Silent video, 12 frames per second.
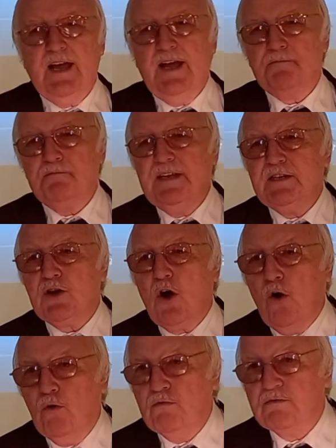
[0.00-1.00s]
It means
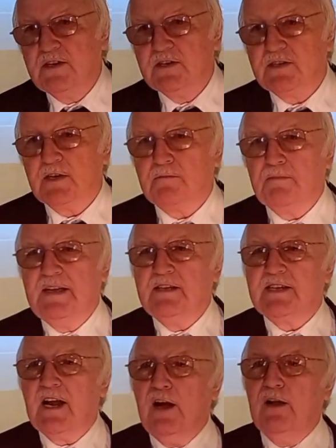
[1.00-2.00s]
wholeness. It
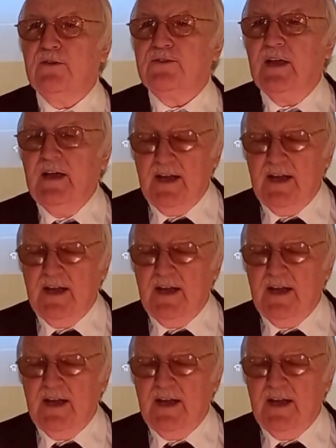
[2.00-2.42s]
means health.